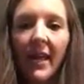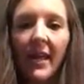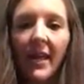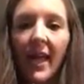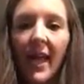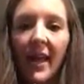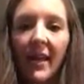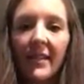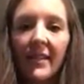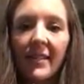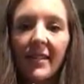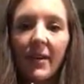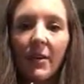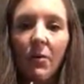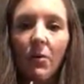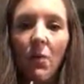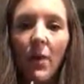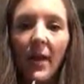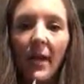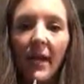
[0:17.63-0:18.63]
that,
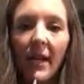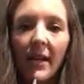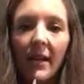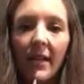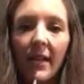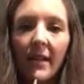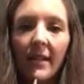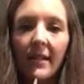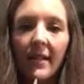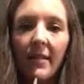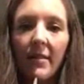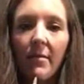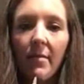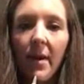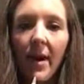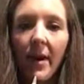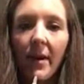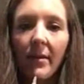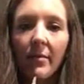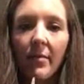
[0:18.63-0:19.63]
when clicked on the
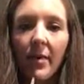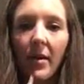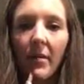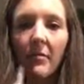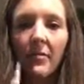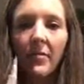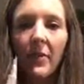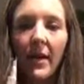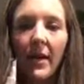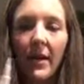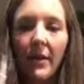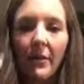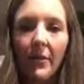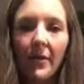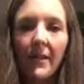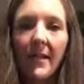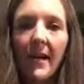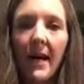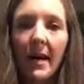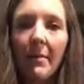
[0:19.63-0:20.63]
bottom, comes right off the
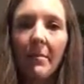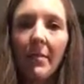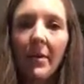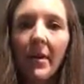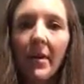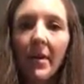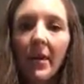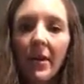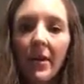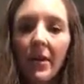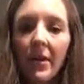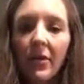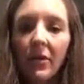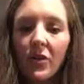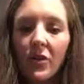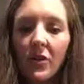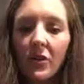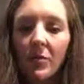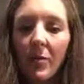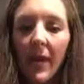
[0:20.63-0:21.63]
top. You'll
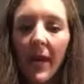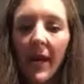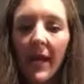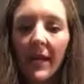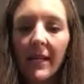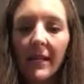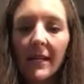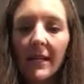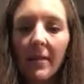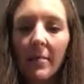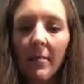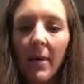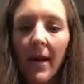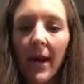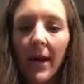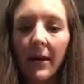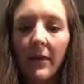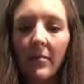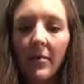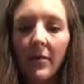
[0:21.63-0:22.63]
just paint the
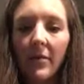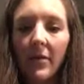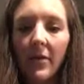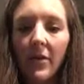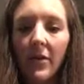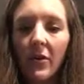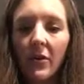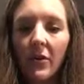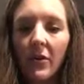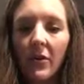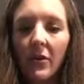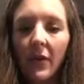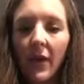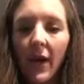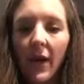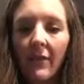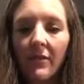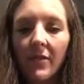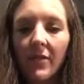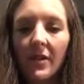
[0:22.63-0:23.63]
bottom of your cuticle
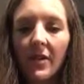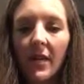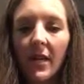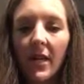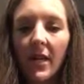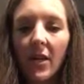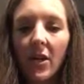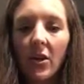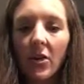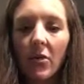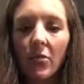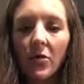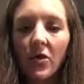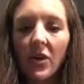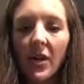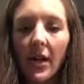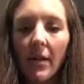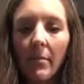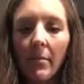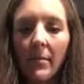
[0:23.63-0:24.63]
kind of just in a
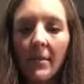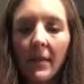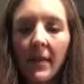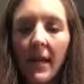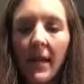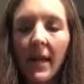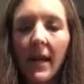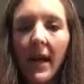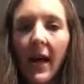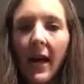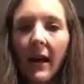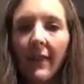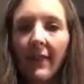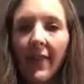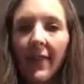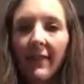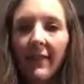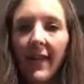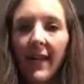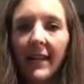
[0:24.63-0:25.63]
U-shaped and
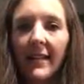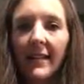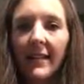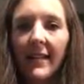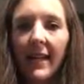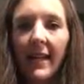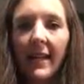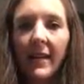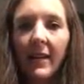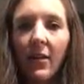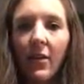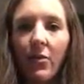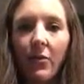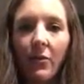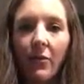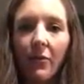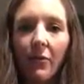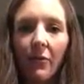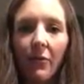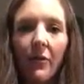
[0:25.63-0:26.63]
let that sit.
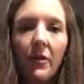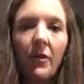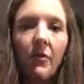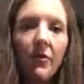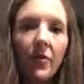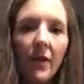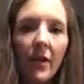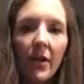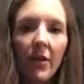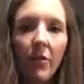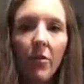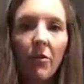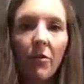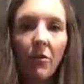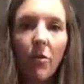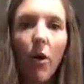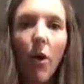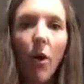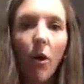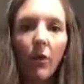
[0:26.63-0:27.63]
Feel free to go
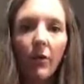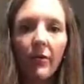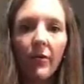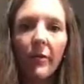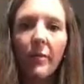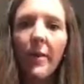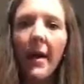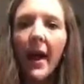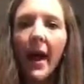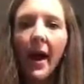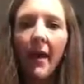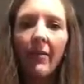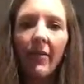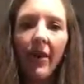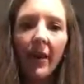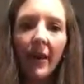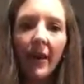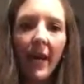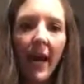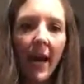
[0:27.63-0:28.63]
through all of them. I've
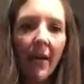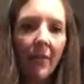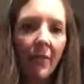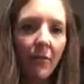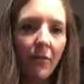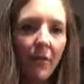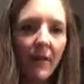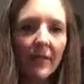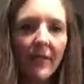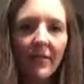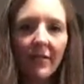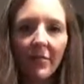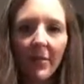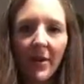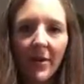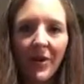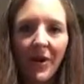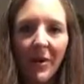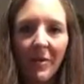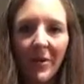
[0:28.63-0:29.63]
already gotten the rest of
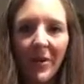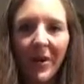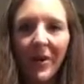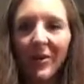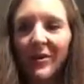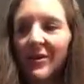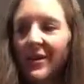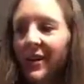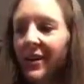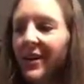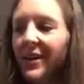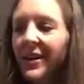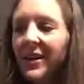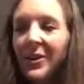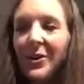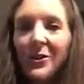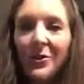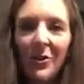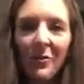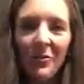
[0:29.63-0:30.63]
my Jamacure done,
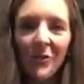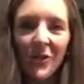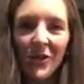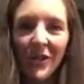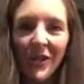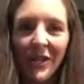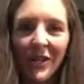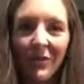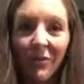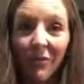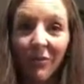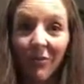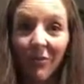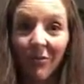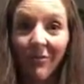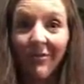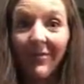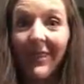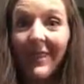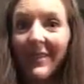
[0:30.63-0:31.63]
so I'm just going to
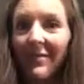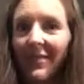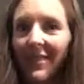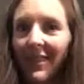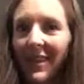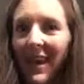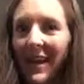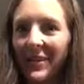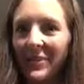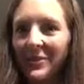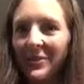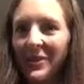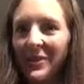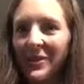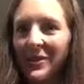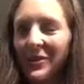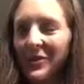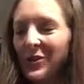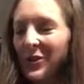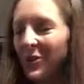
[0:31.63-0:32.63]
leave the last
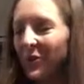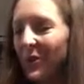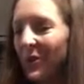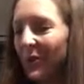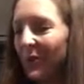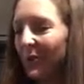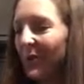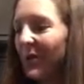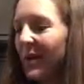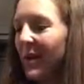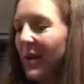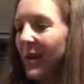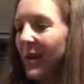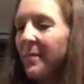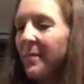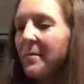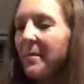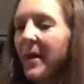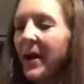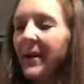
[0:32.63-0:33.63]
one to show you.
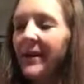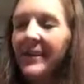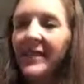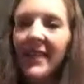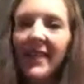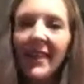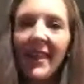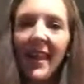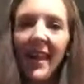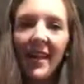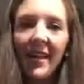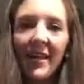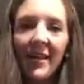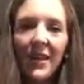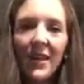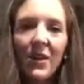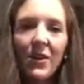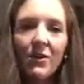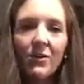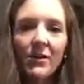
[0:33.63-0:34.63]
But
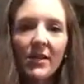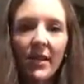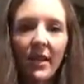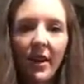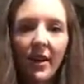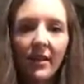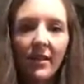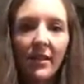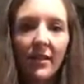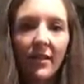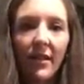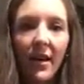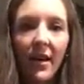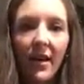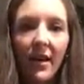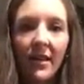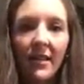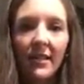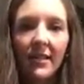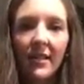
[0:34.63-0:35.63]
then, using our
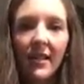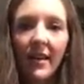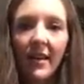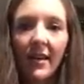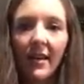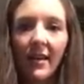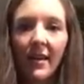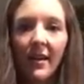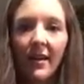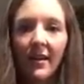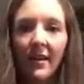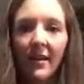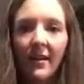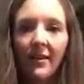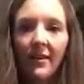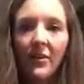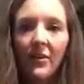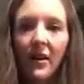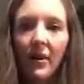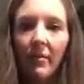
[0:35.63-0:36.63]
Deluxe,
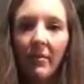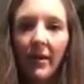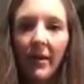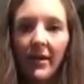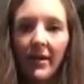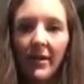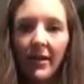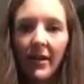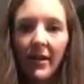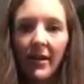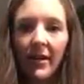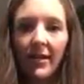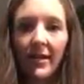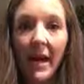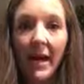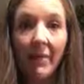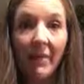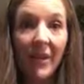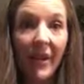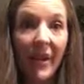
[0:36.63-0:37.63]
Jamberry Deluxe
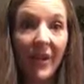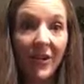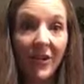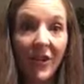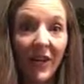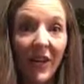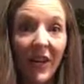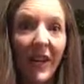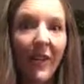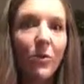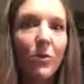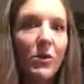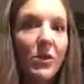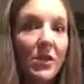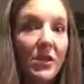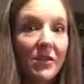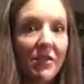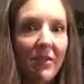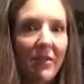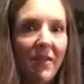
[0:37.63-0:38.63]
application kit,
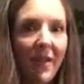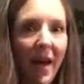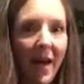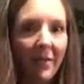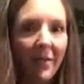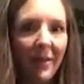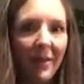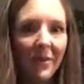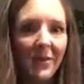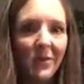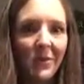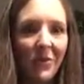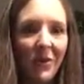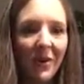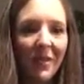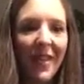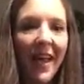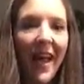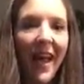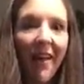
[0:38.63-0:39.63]
which is fabulous and
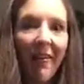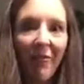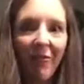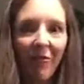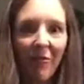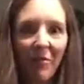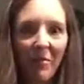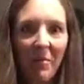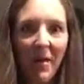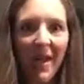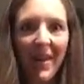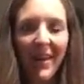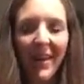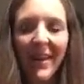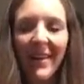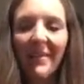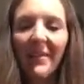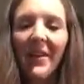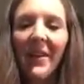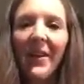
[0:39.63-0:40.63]
worth every
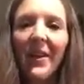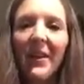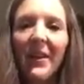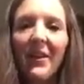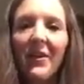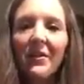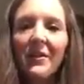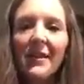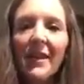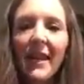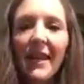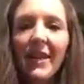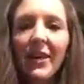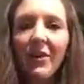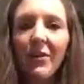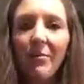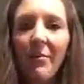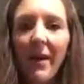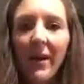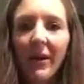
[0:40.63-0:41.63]
penny, take
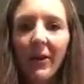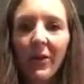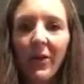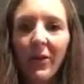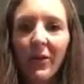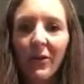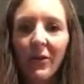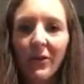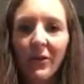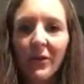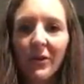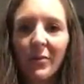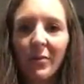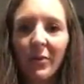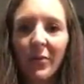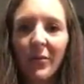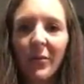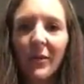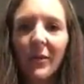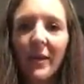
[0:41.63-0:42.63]
your metal cuticle
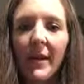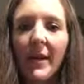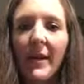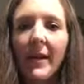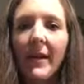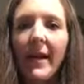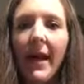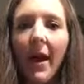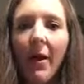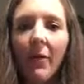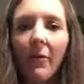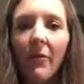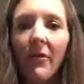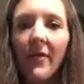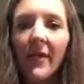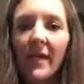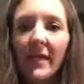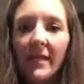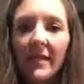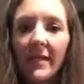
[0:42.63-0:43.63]
spoon. Now,
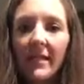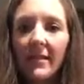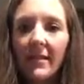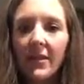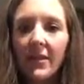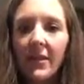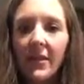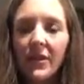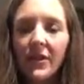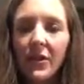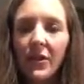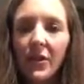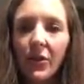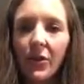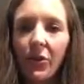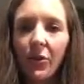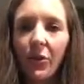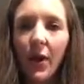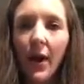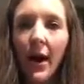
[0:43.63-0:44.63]
this is going
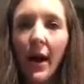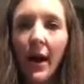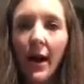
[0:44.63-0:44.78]
to